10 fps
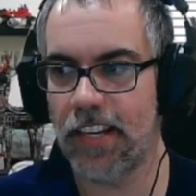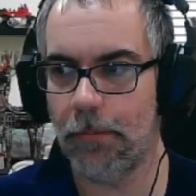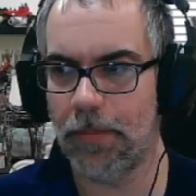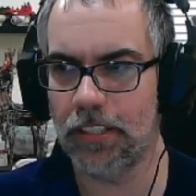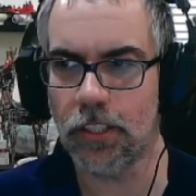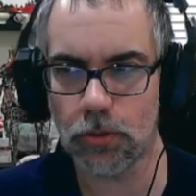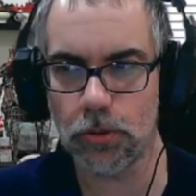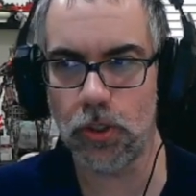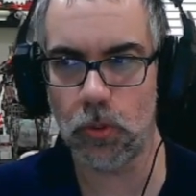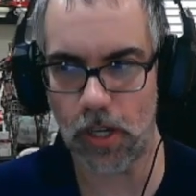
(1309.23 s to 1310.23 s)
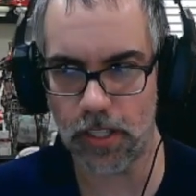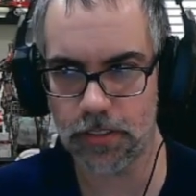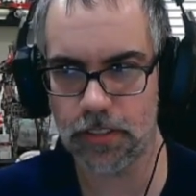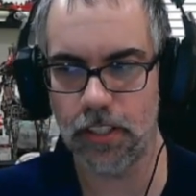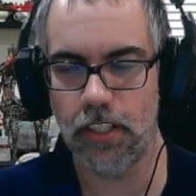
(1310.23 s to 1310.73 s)
a little
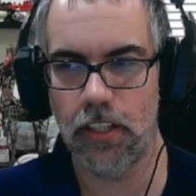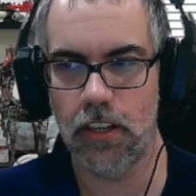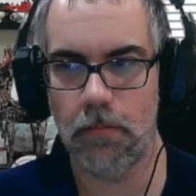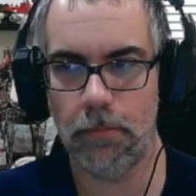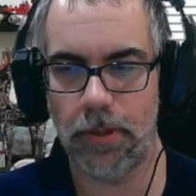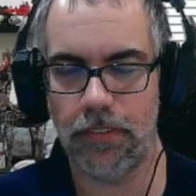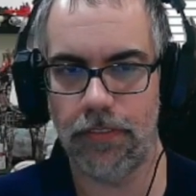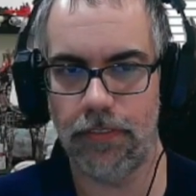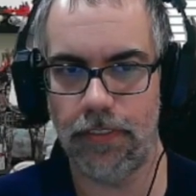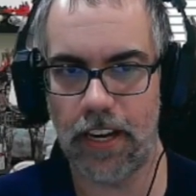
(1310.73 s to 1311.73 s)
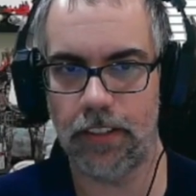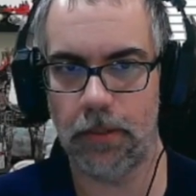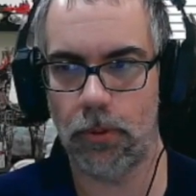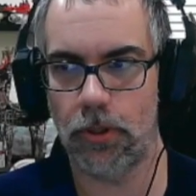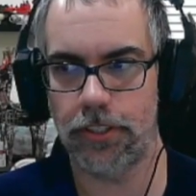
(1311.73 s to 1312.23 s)
nuanced, but very
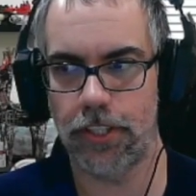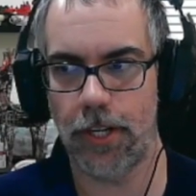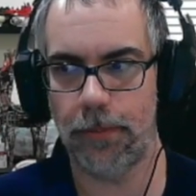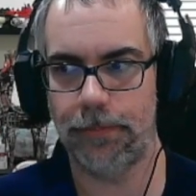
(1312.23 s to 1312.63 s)
important to know.